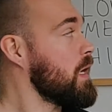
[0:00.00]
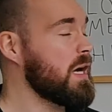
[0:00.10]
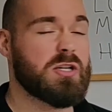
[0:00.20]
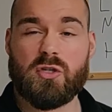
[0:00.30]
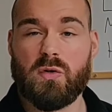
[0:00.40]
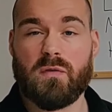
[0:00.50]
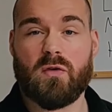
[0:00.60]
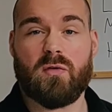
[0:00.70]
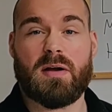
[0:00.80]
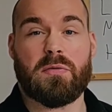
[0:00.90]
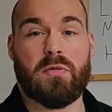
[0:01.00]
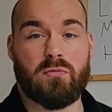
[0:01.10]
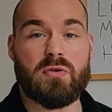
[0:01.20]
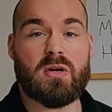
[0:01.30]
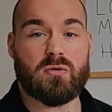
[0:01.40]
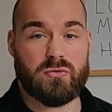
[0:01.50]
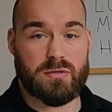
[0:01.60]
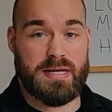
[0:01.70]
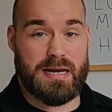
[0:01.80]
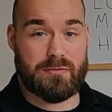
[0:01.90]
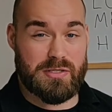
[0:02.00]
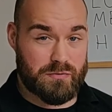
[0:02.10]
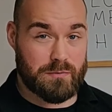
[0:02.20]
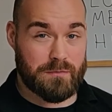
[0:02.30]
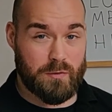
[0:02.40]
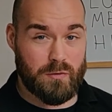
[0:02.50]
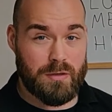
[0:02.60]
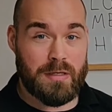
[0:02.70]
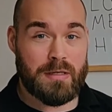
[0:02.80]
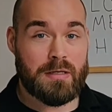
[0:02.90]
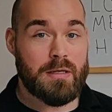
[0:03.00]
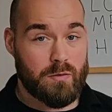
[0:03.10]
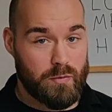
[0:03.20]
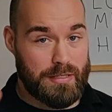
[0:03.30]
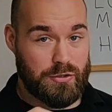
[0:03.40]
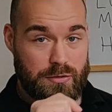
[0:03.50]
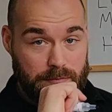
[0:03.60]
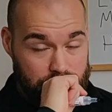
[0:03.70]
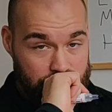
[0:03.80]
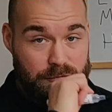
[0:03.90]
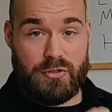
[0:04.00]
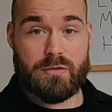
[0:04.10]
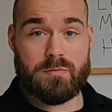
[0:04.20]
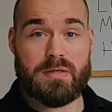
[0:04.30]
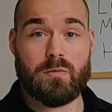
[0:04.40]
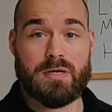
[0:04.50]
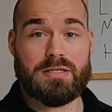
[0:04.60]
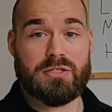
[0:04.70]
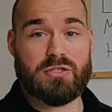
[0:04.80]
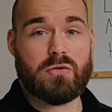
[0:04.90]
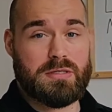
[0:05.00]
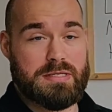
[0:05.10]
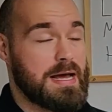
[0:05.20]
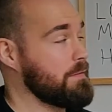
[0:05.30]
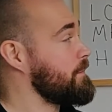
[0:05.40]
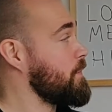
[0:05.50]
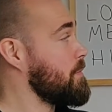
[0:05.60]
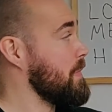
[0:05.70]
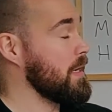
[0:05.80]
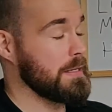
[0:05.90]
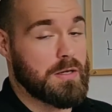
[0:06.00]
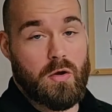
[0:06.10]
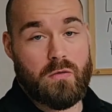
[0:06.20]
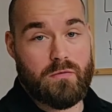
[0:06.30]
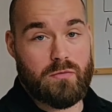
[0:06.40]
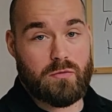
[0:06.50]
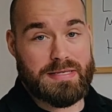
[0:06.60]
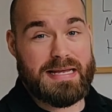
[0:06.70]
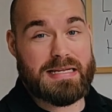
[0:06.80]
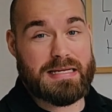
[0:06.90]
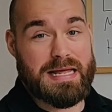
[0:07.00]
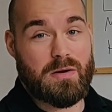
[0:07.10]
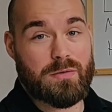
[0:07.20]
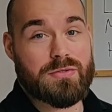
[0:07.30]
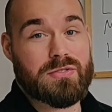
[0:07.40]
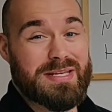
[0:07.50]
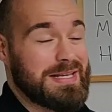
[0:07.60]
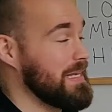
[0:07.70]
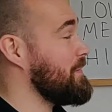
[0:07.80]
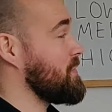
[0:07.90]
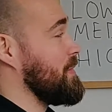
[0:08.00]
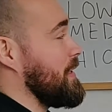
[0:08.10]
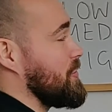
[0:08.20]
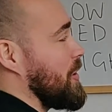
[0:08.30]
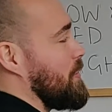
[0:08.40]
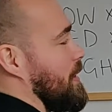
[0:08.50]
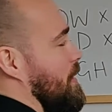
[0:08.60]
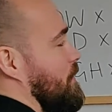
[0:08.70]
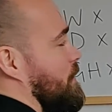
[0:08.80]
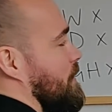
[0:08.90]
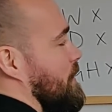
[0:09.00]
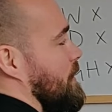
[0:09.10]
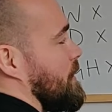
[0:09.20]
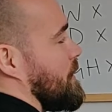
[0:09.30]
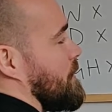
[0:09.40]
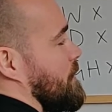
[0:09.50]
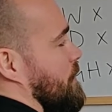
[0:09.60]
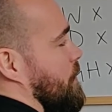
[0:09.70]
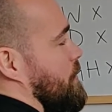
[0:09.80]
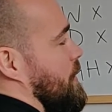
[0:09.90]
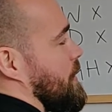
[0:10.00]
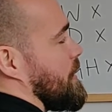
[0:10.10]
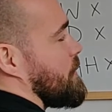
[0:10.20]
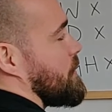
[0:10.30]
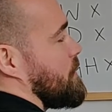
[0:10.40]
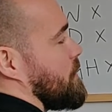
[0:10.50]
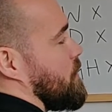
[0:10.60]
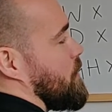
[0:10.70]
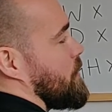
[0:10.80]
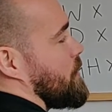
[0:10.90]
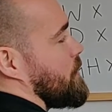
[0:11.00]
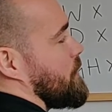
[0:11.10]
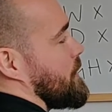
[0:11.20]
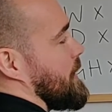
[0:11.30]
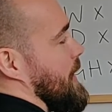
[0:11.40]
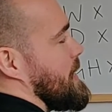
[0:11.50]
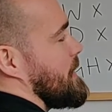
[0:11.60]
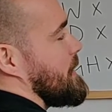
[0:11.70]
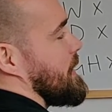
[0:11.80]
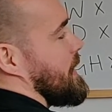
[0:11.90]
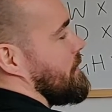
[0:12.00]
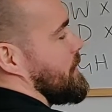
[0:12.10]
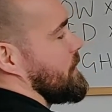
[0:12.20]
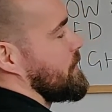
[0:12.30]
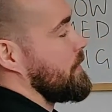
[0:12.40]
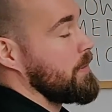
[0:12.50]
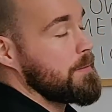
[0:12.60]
I shoot for around 300 calories from food, which, when I deduct that from my overall daily allowance, it gives me a total of 3,180 calories.